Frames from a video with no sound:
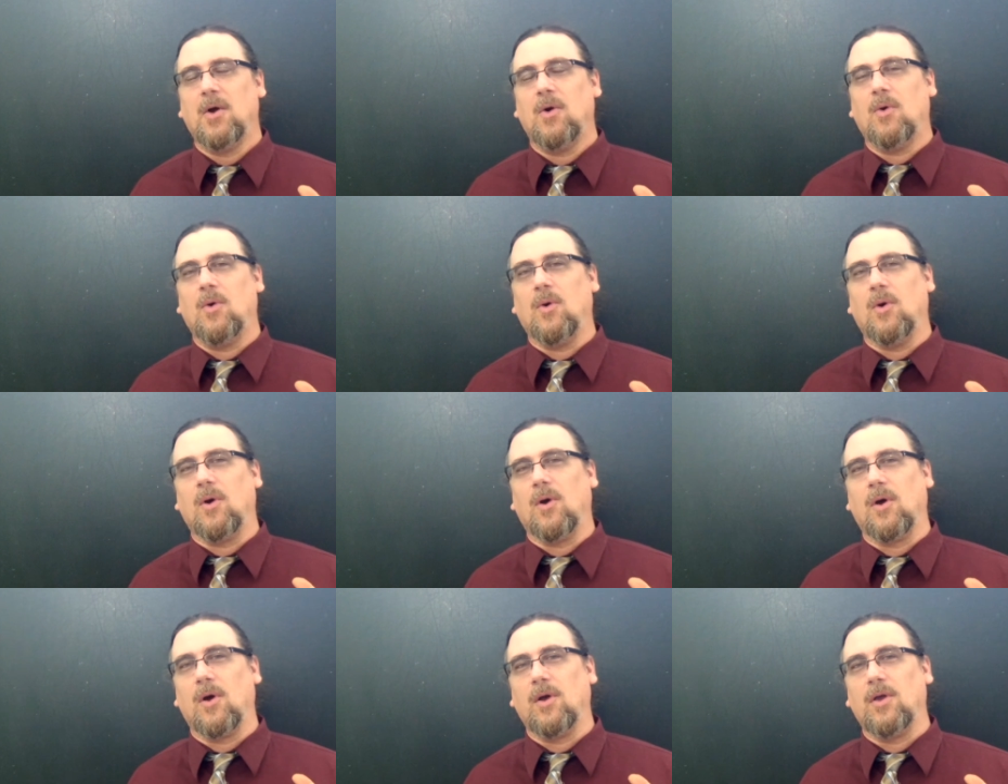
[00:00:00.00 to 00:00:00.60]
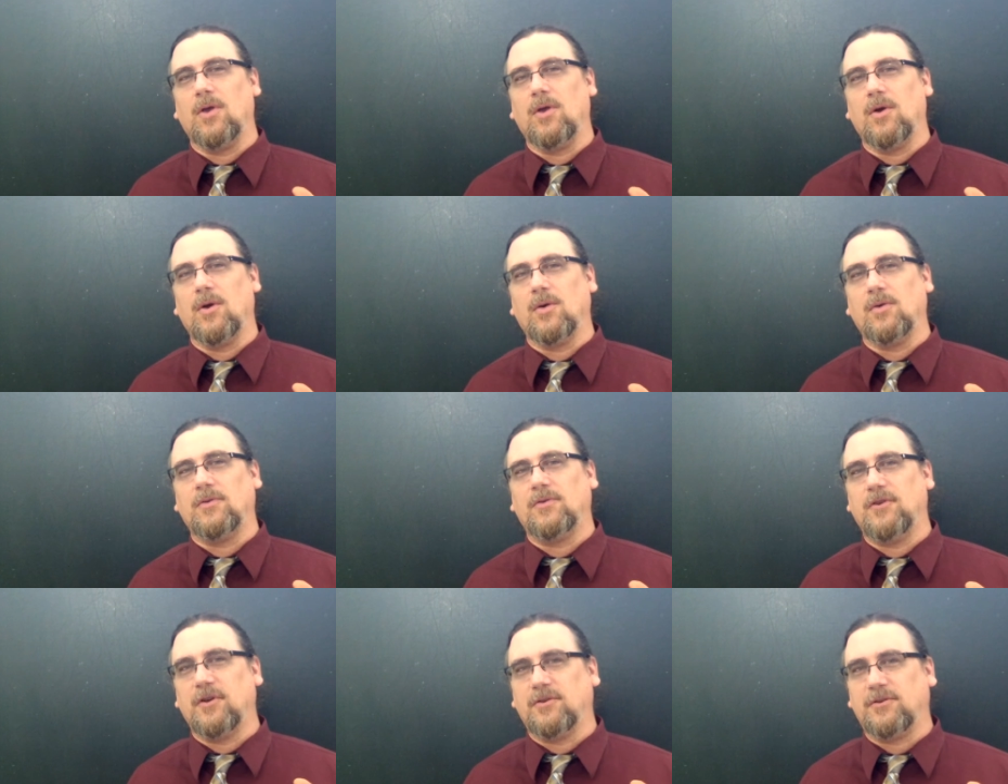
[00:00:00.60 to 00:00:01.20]
or you're
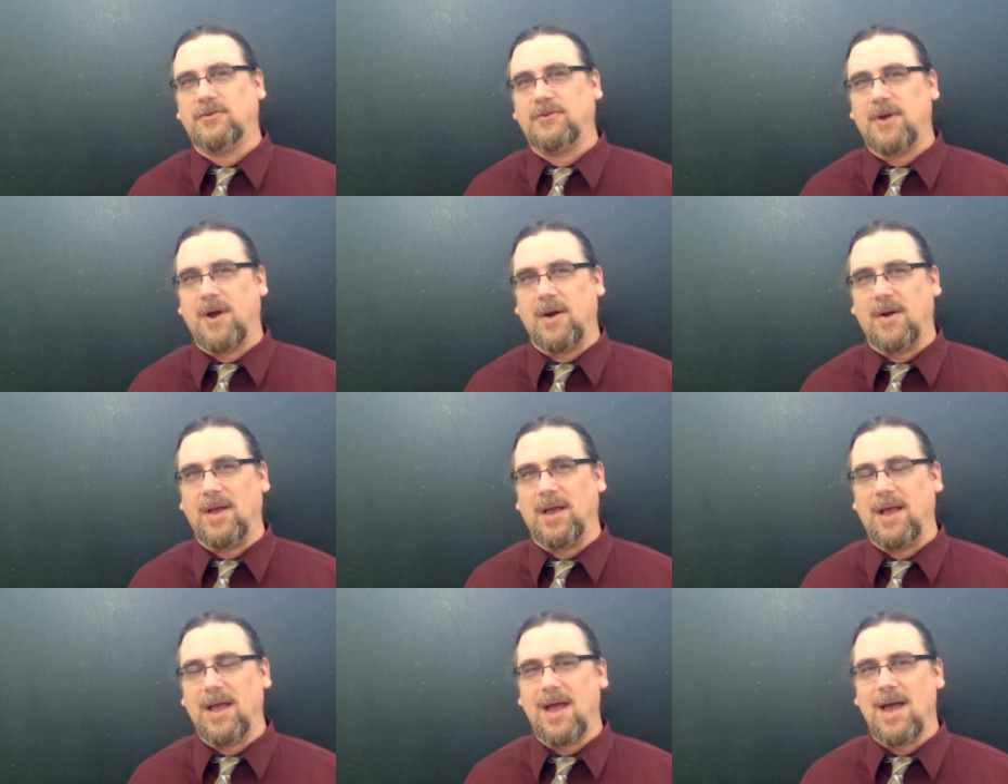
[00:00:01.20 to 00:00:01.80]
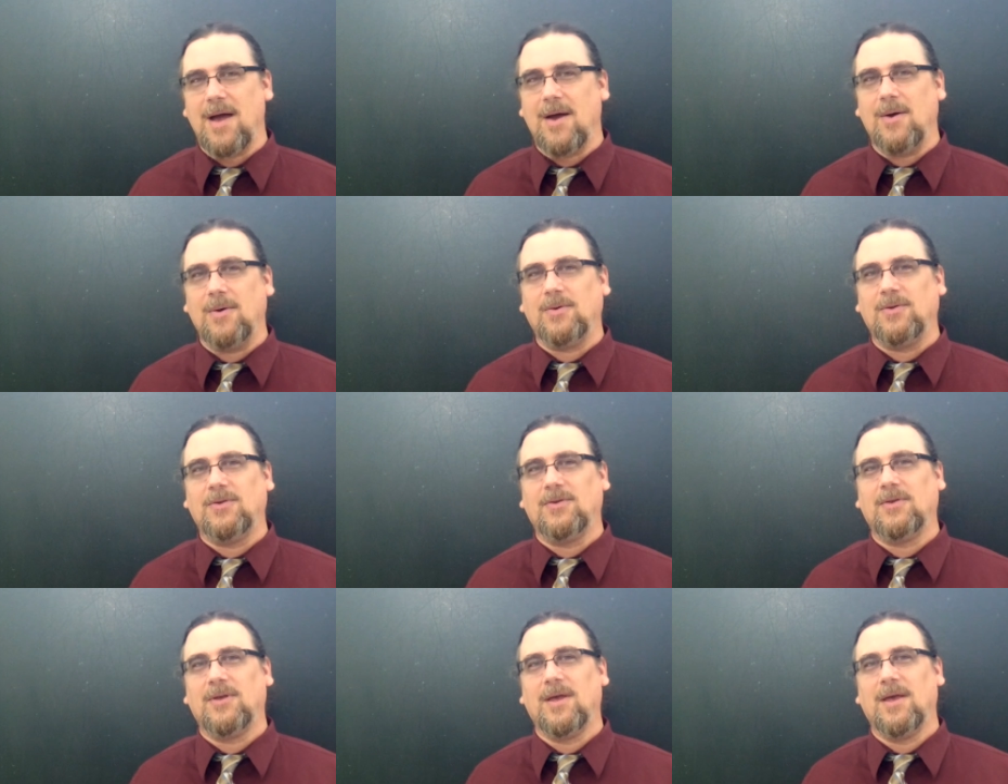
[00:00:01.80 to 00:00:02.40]
just starting
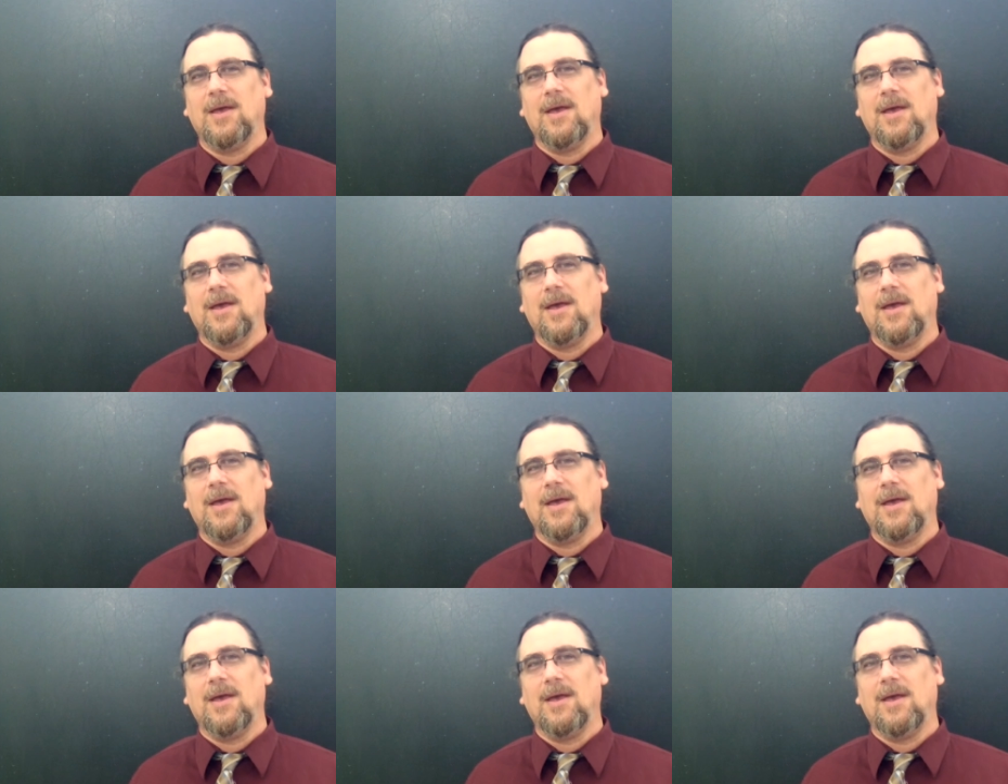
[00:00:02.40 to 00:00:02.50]
out.